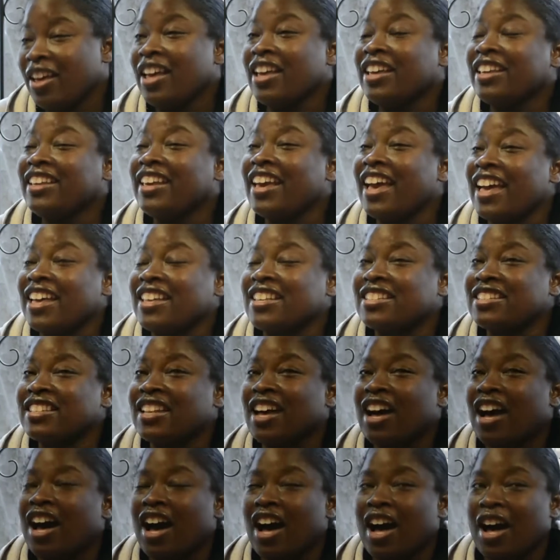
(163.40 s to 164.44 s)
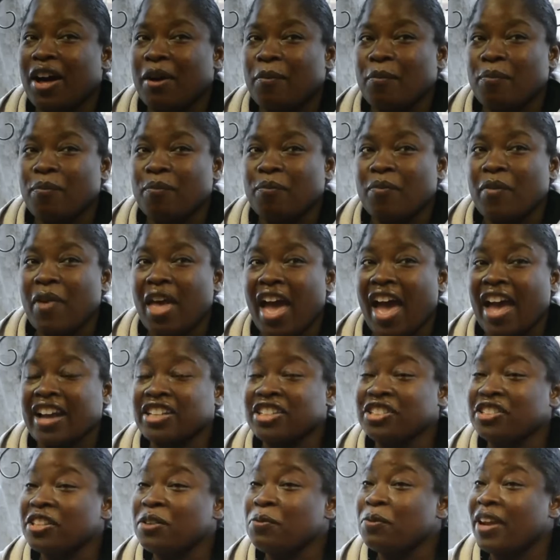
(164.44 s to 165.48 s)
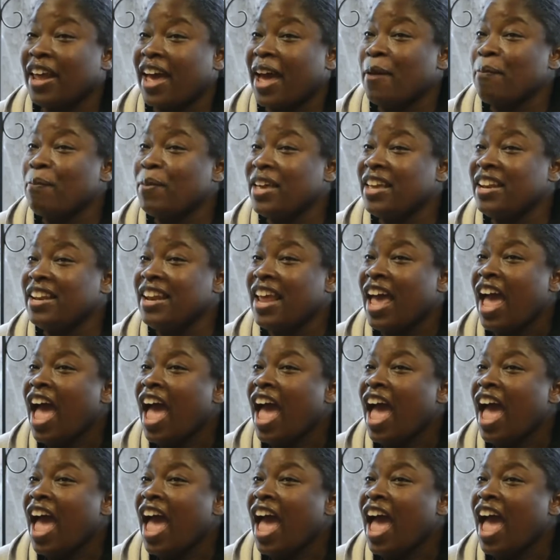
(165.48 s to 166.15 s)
Yes. Actually, what happened?